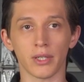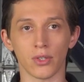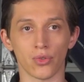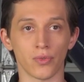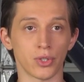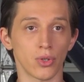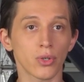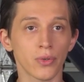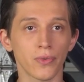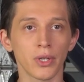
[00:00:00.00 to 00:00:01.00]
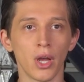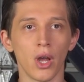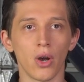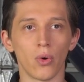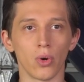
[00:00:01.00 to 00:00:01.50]
length astrophotography
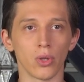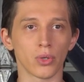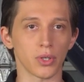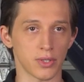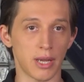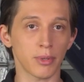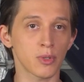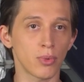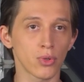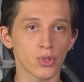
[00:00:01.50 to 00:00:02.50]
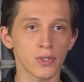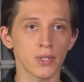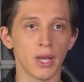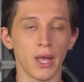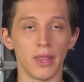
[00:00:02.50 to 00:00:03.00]
or longer sub-exposures,